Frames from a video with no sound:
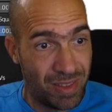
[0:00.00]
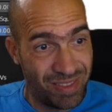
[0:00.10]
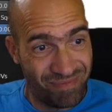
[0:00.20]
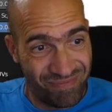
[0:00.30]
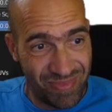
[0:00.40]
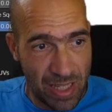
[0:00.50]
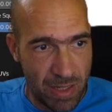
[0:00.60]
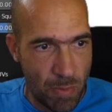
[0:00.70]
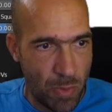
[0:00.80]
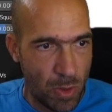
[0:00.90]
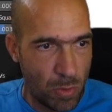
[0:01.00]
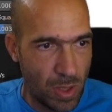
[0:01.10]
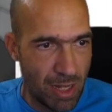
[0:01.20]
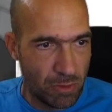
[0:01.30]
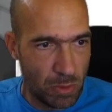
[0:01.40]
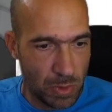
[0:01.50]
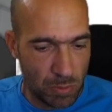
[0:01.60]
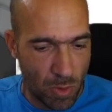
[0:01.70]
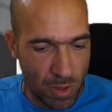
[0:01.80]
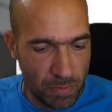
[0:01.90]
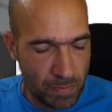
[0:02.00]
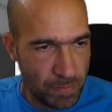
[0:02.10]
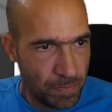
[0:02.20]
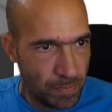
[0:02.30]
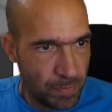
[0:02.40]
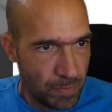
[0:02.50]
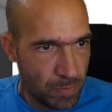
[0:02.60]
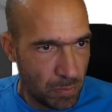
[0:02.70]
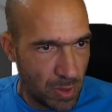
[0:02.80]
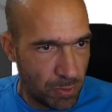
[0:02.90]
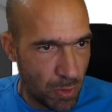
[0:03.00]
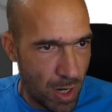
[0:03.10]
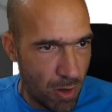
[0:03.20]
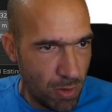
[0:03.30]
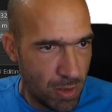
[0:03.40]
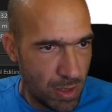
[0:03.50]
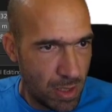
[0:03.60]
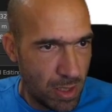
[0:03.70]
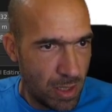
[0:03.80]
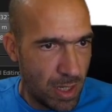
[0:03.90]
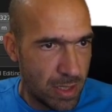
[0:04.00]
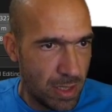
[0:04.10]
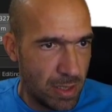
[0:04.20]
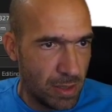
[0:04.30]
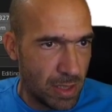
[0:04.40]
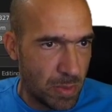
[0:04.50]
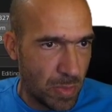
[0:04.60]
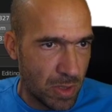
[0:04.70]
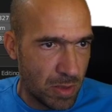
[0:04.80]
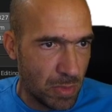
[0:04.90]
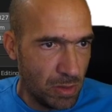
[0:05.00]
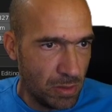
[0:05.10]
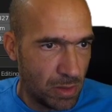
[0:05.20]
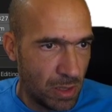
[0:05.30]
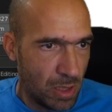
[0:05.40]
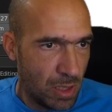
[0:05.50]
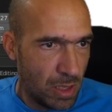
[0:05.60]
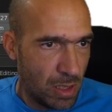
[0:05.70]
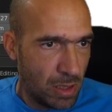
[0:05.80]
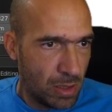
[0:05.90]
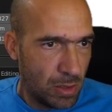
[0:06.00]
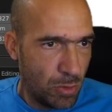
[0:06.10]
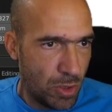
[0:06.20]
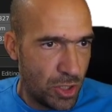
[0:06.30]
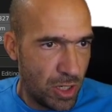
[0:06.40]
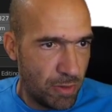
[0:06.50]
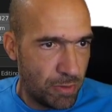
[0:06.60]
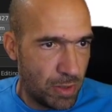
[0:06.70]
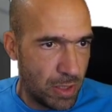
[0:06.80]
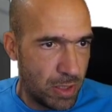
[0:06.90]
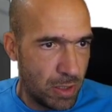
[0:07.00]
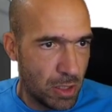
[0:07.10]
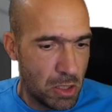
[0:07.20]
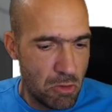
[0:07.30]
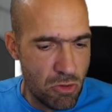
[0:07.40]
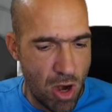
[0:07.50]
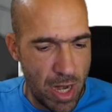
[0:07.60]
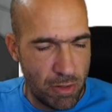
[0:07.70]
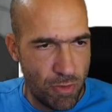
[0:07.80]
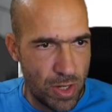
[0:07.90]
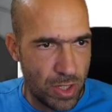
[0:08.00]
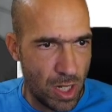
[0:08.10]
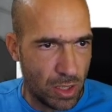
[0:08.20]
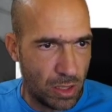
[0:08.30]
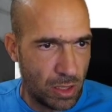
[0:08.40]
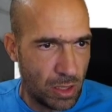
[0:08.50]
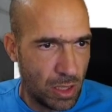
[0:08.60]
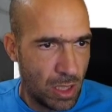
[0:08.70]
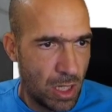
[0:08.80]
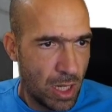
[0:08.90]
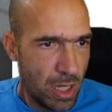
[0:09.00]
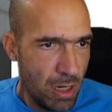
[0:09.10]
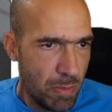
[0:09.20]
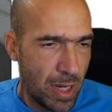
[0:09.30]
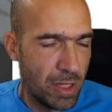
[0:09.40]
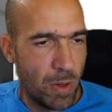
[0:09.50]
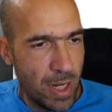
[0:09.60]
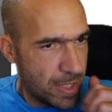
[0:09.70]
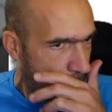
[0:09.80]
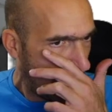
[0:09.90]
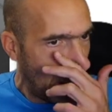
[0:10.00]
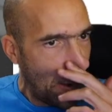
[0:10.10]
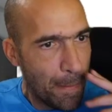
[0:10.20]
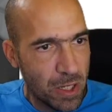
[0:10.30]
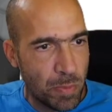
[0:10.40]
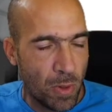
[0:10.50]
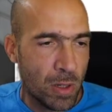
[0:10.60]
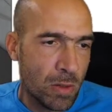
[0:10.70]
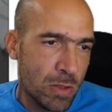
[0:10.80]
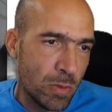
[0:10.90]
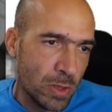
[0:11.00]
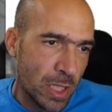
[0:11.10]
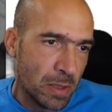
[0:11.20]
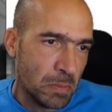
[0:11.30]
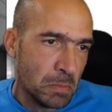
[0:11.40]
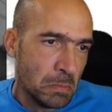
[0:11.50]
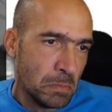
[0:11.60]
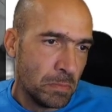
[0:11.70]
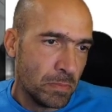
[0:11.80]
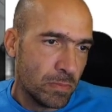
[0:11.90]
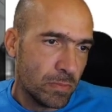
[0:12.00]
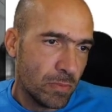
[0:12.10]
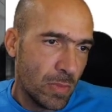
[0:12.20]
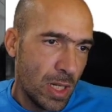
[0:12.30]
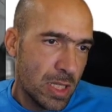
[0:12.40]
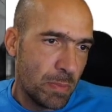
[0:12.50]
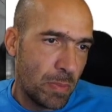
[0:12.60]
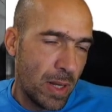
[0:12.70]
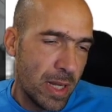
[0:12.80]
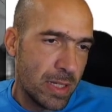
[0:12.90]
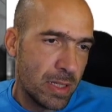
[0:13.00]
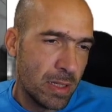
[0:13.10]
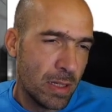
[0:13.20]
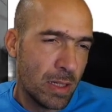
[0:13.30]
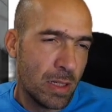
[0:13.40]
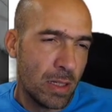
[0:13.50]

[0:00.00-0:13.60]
but at some point we'll have to put more. But for now, as little as possible to achieve this great result. Here, by the way, let's see how much polygons we'll need. Let's place